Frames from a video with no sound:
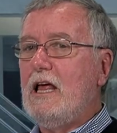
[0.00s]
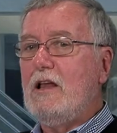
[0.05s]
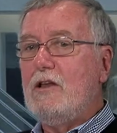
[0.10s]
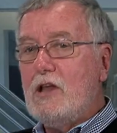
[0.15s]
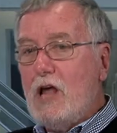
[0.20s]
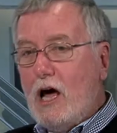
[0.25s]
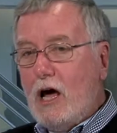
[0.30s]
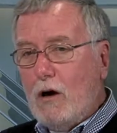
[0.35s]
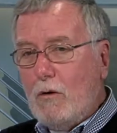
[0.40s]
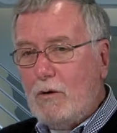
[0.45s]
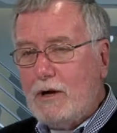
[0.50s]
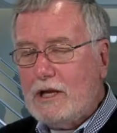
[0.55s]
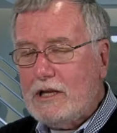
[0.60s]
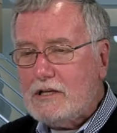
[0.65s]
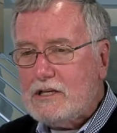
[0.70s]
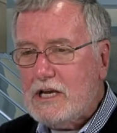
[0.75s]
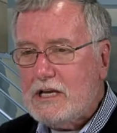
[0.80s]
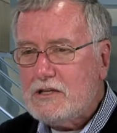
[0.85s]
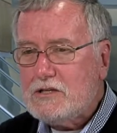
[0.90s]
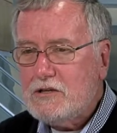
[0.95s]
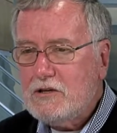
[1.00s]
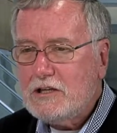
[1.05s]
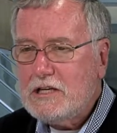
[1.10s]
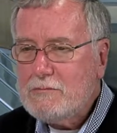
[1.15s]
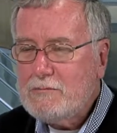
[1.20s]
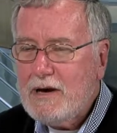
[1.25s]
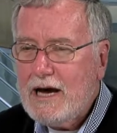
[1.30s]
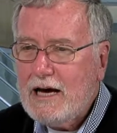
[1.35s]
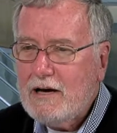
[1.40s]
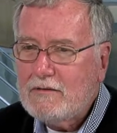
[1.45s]
Three and no, a half years? No, it, it took
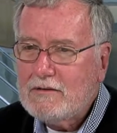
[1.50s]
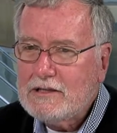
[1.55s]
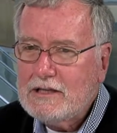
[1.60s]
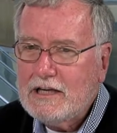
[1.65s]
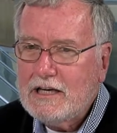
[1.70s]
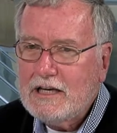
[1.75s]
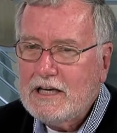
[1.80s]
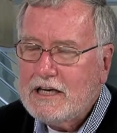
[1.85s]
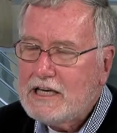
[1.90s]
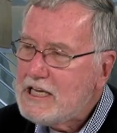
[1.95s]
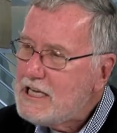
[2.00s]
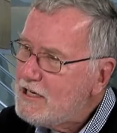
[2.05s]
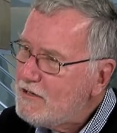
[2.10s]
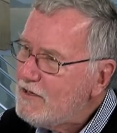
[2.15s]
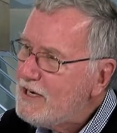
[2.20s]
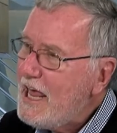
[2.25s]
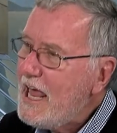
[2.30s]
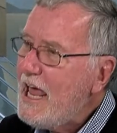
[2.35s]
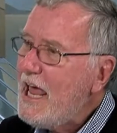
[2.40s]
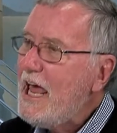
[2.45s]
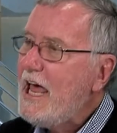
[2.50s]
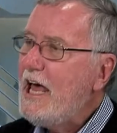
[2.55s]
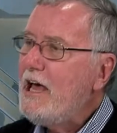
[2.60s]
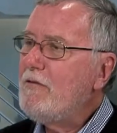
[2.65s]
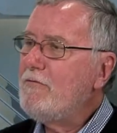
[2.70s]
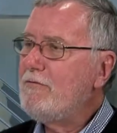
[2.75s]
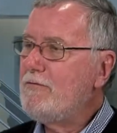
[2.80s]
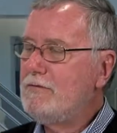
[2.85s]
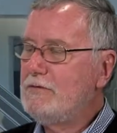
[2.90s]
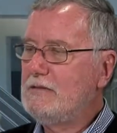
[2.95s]
about uh, a year and a
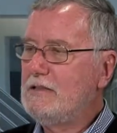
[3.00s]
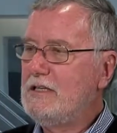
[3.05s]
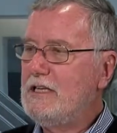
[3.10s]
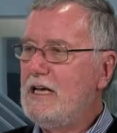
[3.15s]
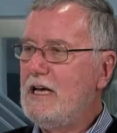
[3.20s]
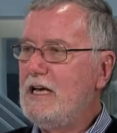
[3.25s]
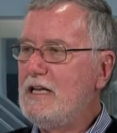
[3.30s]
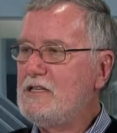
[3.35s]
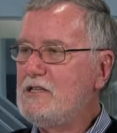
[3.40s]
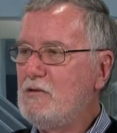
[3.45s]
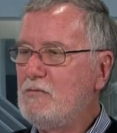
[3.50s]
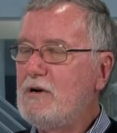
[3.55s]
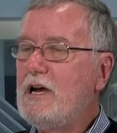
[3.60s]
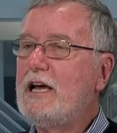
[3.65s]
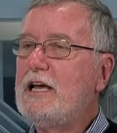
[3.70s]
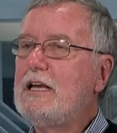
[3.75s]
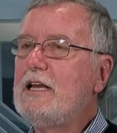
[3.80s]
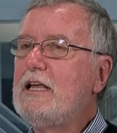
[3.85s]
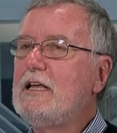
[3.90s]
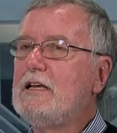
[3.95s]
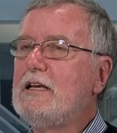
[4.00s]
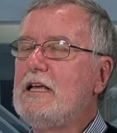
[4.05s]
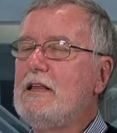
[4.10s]
half uh, to write it.